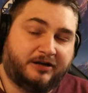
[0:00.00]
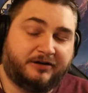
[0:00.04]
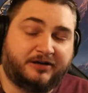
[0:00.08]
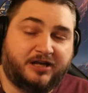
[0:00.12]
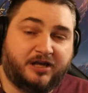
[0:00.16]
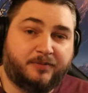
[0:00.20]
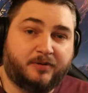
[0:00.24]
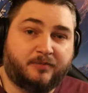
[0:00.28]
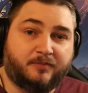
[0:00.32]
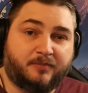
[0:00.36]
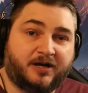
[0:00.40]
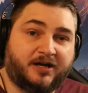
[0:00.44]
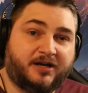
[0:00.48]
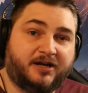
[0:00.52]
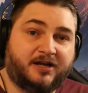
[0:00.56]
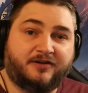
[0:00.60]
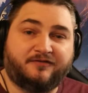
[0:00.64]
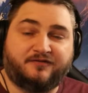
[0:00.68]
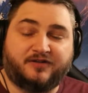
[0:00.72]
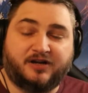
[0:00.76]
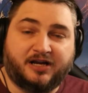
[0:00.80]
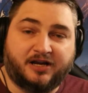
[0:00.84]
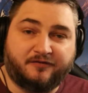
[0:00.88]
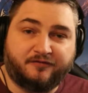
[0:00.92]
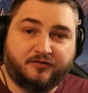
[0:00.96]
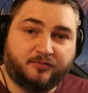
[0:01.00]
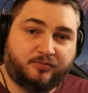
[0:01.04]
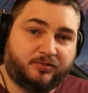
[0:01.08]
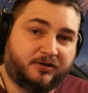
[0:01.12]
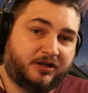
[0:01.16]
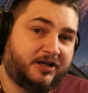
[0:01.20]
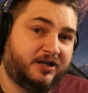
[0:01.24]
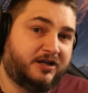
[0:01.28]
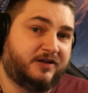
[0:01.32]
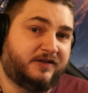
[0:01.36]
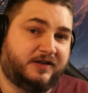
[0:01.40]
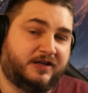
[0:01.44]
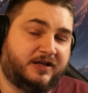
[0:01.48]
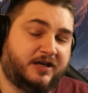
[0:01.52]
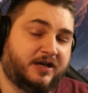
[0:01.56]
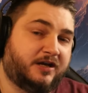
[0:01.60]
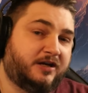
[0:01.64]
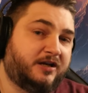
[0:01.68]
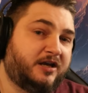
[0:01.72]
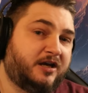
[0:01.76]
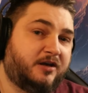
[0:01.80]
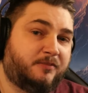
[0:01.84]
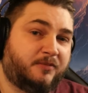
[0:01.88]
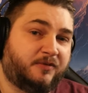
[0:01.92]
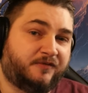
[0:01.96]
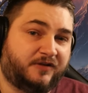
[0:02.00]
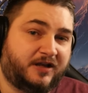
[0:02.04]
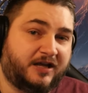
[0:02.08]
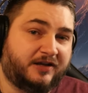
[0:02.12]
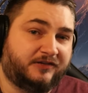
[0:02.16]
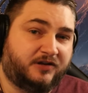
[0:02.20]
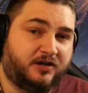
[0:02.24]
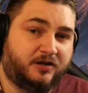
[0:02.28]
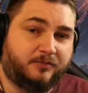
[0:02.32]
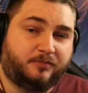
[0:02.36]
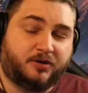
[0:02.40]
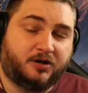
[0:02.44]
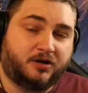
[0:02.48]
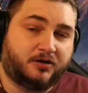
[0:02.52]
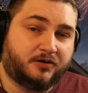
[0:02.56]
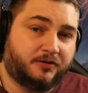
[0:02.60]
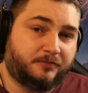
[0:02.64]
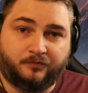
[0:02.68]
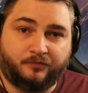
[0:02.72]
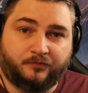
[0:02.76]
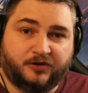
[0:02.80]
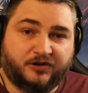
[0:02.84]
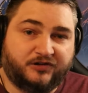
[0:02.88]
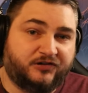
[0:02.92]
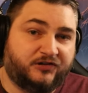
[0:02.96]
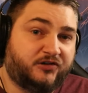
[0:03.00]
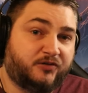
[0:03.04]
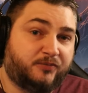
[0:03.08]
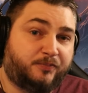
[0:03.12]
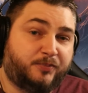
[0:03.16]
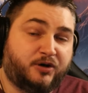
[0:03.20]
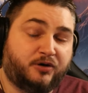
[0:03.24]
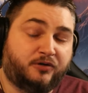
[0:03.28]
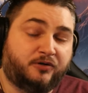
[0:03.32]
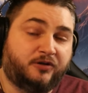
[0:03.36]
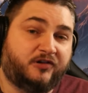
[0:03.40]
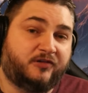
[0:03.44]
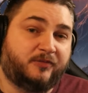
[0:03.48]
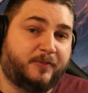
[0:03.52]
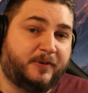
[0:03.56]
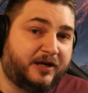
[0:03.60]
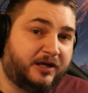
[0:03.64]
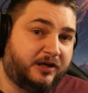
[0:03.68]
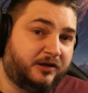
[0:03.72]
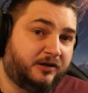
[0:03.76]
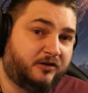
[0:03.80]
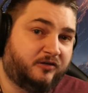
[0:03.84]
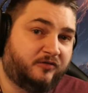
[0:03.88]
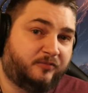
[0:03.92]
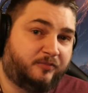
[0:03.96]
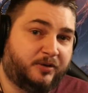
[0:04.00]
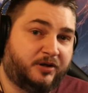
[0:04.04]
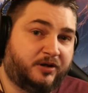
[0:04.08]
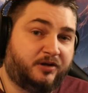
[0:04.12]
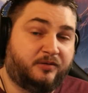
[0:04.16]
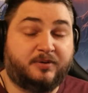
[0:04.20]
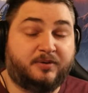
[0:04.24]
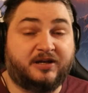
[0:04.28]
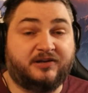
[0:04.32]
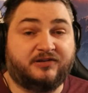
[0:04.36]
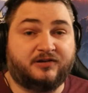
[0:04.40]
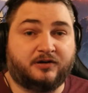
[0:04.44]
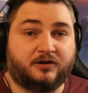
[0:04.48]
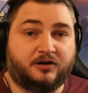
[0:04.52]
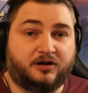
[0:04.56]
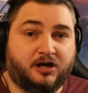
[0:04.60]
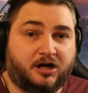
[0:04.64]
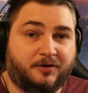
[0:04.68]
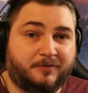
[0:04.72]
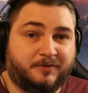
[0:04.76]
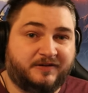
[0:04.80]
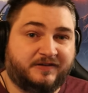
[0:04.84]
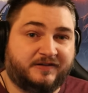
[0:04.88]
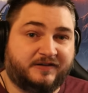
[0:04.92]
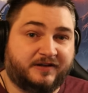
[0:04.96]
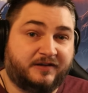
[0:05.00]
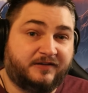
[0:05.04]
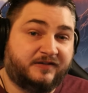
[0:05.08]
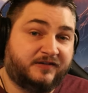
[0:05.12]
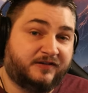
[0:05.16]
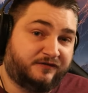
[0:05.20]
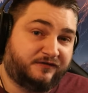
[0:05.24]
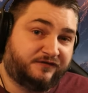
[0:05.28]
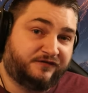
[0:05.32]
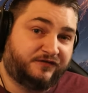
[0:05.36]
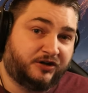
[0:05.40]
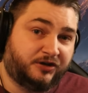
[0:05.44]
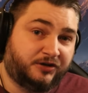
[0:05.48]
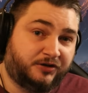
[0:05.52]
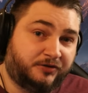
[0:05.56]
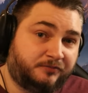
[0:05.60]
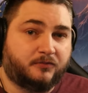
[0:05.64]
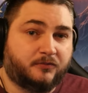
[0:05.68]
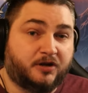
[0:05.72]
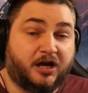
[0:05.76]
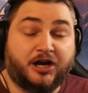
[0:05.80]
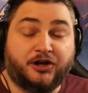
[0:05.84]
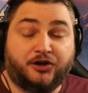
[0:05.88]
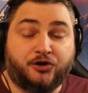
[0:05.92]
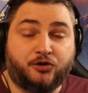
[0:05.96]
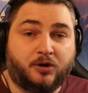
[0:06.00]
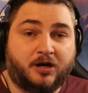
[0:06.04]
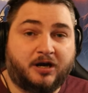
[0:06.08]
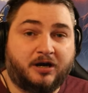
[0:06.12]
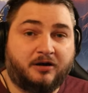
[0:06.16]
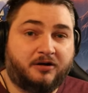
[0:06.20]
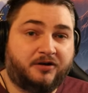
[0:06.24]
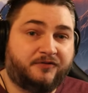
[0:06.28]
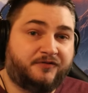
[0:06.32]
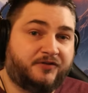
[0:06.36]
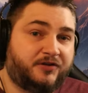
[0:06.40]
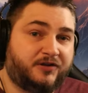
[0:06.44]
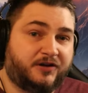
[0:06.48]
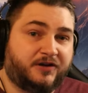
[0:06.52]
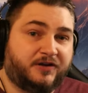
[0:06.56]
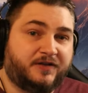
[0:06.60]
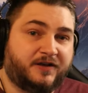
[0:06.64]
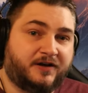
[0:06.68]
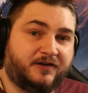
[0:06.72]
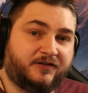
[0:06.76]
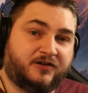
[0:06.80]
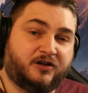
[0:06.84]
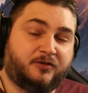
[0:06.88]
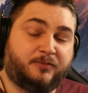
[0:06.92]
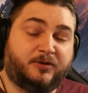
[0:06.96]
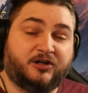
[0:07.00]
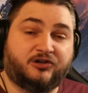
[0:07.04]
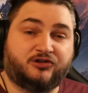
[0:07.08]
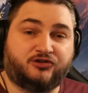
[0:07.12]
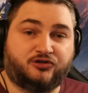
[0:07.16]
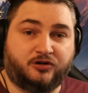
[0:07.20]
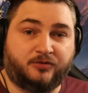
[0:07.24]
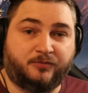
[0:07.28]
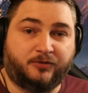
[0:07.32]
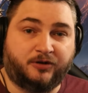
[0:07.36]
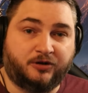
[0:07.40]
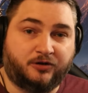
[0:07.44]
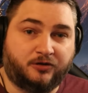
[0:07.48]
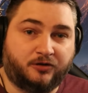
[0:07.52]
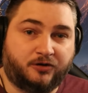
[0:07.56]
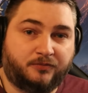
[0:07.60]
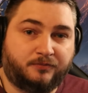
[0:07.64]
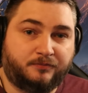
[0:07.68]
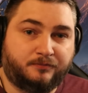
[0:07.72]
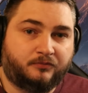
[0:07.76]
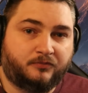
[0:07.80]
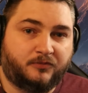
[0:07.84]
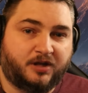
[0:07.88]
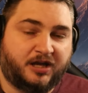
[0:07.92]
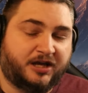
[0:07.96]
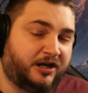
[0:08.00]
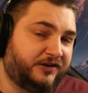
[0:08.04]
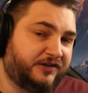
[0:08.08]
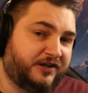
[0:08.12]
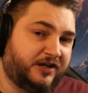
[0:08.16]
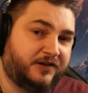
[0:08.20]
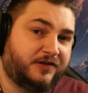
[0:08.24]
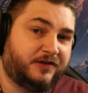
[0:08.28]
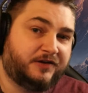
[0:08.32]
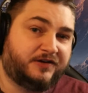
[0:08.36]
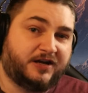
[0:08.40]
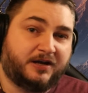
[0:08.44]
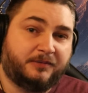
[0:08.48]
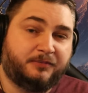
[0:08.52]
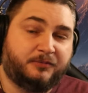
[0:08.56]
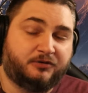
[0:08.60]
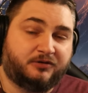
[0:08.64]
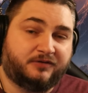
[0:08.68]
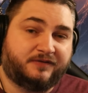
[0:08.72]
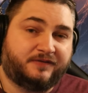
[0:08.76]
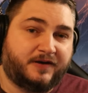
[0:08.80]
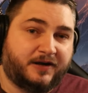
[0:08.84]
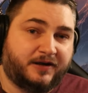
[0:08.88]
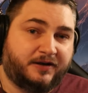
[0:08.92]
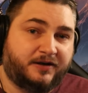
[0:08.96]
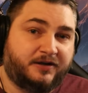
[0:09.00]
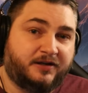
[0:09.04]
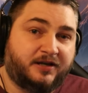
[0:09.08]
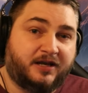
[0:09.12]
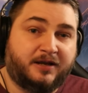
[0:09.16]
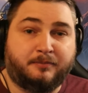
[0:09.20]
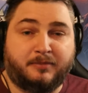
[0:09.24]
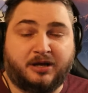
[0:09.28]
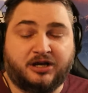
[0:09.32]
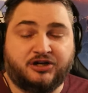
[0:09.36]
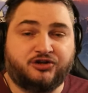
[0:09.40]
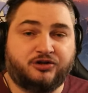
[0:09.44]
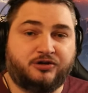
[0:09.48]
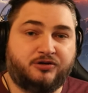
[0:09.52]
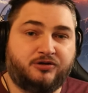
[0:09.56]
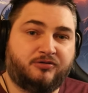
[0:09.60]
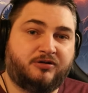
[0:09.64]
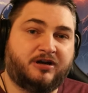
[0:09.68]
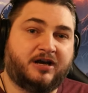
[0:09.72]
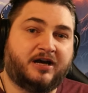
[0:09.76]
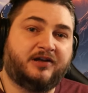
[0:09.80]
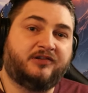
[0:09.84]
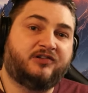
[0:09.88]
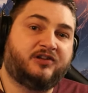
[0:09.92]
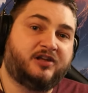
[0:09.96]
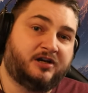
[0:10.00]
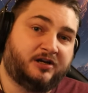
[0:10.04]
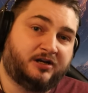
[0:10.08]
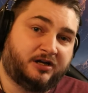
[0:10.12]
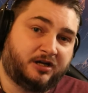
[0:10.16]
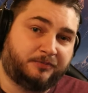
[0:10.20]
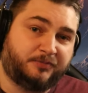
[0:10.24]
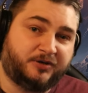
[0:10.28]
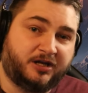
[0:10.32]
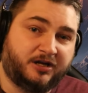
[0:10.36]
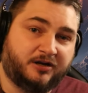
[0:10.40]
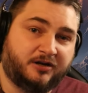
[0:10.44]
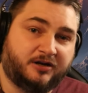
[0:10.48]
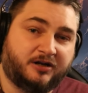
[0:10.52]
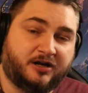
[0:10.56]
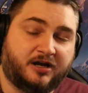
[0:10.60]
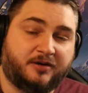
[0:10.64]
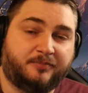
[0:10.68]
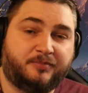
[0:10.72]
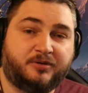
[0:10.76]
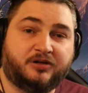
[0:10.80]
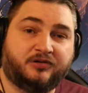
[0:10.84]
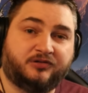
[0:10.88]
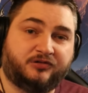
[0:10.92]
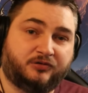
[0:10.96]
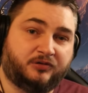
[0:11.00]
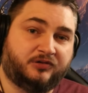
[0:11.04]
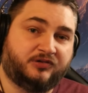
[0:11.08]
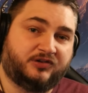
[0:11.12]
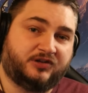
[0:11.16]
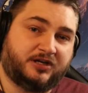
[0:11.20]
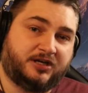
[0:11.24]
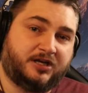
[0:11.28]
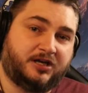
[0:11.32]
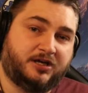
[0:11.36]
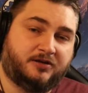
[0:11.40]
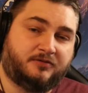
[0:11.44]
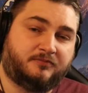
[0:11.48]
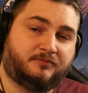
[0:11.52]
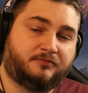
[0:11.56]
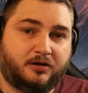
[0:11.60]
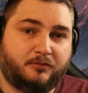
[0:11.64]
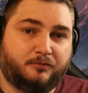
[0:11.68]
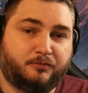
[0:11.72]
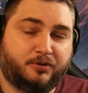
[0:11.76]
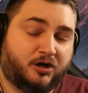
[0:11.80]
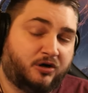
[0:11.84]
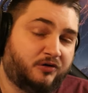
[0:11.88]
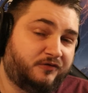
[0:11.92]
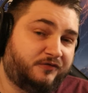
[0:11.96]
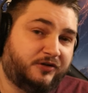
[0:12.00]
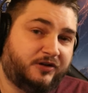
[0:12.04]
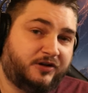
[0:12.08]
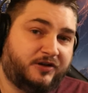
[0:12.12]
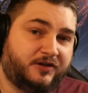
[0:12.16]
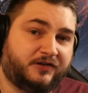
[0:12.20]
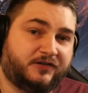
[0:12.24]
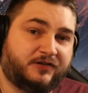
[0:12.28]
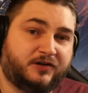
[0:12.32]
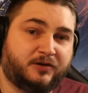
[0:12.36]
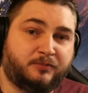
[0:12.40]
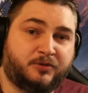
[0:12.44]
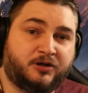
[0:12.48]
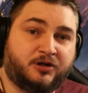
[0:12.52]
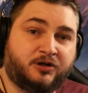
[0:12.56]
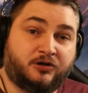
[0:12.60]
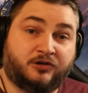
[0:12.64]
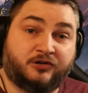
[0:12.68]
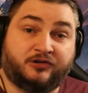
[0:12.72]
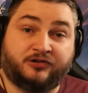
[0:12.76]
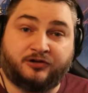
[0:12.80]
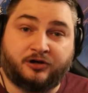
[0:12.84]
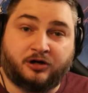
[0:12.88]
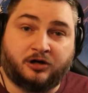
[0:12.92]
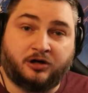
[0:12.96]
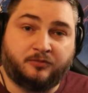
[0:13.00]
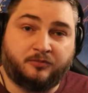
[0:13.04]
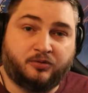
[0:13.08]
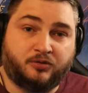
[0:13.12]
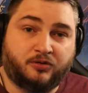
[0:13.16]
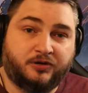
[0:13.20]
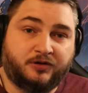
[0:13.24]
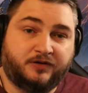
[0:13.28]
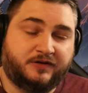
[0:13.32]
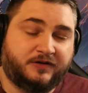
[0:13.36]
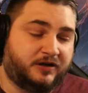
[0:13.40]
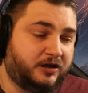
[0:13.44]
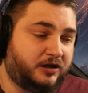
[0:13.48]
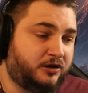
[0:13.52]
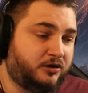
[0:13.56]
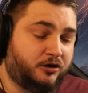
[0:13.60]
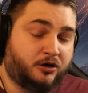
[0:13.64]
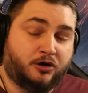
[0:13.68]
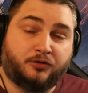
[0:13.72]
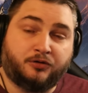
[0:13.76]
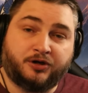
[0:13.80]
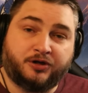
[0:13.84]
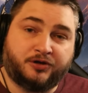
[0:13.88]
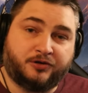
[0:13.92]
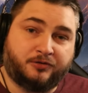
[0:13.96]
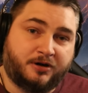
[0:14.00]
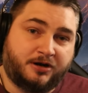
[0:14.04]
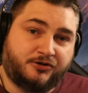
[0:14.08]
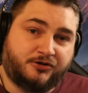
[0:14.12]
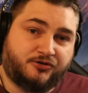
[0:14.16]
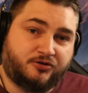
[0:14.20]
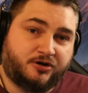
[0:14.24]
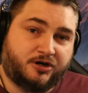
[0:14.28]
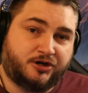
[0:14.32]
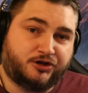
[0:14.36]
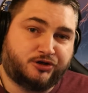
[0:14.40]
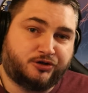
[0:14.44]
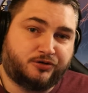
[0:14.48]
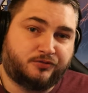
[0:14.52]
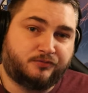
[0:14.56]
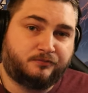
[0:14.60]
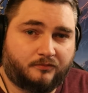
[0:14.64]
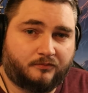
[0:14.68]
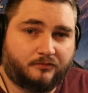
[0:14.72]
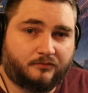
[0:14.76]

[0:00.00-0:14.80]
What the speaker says: keep in mind, I've never played in the endgame of Last Epoch. This is a purely speculative build based on common sense and fun. I do, however, think that it's going to be extremely good, and I'll take the time to refine it and make sure you guys get an updated copy as soon as I can. But hopefully this can be a good starting point to get you going in the right direction.